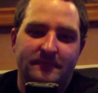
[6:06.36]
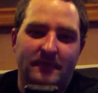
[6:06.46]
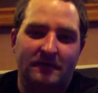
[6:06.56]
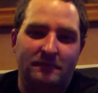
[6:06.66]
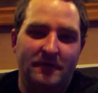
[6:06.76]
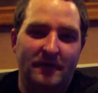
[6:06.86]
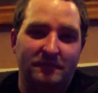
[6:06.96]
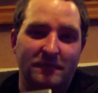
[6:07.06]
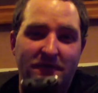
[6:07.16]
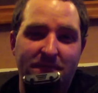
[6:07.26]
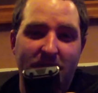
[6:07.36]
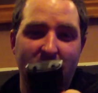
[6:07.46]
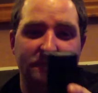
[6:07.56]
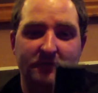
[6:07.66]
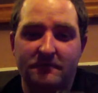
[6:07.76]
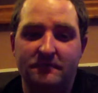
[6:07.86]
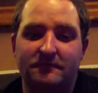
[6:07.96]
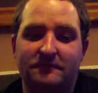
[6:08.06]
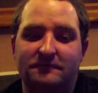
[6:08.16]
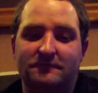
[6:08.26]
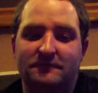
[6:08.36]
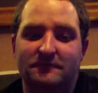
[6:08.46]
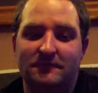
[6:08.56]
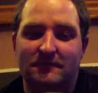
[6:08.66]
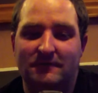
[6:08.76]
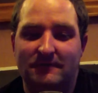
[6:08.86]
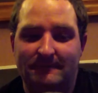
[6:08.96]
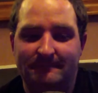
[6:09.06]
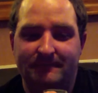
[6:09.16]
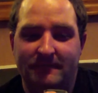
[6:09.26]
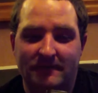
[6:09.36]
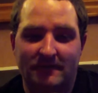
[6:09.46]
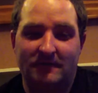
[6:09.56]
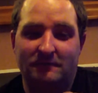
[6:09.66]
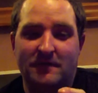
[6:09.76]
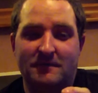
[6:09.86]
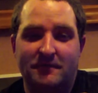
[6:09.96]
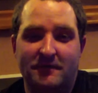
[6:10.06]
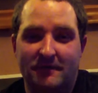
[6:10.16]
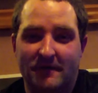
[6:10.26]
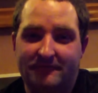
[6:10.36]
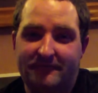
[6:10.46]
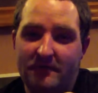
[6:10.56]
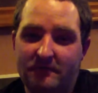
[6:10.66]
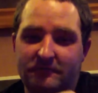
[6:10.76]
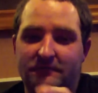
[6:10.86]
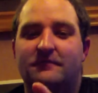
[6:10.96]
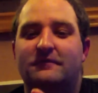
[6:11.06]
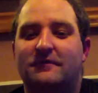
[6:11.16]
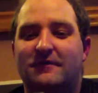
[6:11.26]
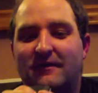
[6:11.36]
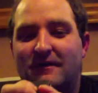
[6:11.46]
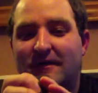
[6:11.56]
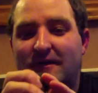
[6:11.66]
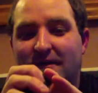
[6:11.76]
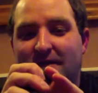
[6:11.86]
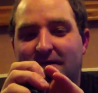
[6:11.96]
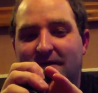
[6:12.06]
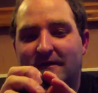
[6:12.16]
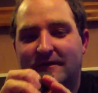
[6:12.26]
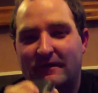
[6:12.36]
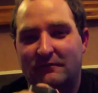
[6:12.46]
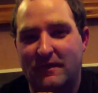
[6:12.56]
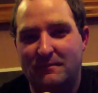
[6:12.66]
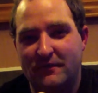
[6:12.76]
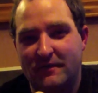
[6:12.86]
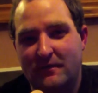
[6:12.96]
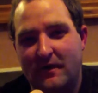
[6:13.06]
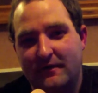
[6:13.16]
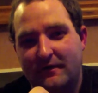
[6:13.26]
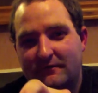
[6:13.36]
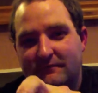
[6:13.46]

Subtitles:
That's where you speak into. And that's where you put your headphones. And that's where you put your mic.